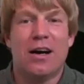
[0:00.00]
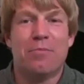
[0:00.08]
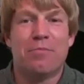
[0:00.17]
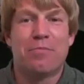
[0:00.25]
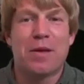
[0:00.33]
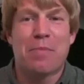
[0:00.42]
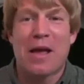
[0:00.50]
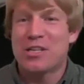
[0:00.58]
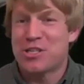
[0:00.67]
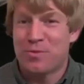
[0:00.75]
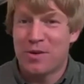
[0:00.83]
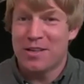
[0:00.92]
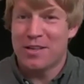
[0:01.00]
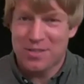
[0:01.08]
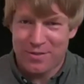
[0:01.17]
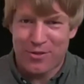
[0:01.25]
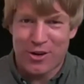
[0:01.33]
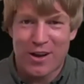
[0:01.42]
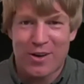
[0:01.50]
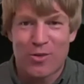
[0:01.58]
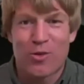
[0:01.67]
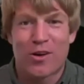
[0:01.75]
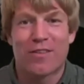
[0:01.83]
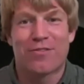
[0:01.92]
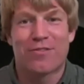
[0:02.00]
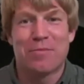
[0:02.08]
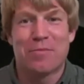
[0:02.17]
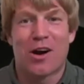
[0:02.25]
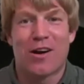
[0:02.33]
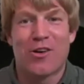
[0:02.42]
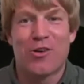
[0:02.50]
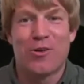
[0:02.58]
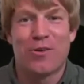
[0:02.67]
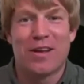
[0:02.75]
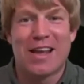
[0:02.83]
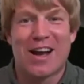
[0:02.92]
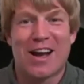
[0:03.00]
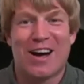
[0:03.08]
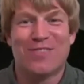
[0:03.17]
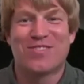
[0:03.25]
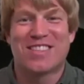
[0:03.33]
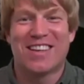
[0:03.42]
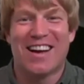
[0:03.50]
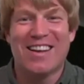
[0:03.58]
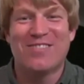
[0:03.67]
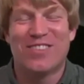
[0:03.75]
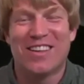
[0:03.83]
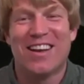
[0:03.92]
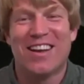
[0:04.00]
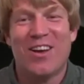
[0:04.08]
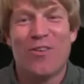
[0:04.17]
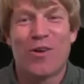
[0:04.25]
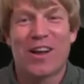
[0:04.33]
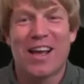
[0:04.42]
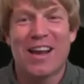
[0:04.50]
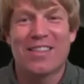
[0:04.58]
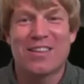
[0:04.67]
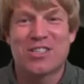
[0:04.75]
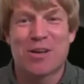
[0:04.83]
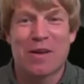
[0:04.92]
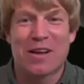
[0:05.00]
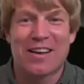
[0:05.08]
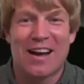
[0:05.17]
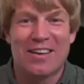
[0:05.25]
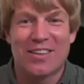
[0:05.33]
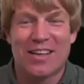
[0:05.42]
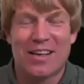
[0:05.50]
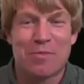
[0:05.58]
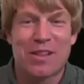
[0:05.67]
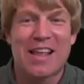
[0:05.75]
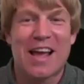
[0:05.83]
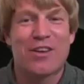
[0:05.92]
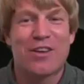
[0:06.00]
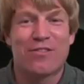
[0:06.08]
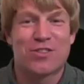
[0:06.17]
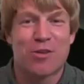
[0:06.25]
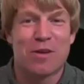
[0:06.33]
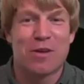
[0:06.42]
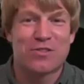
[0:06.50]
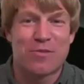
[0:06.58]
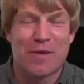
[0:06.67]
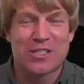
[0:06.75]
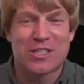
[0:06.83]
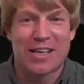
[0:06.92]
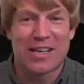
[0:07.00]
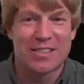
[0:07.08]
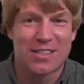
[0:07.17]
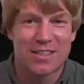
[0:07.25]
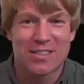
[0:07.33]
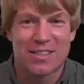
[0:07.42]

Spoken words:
be patient with us if you're going to order from our new e-com site. We're getting the shipping dialed in. But thank you so much for mentioning it, Jessica.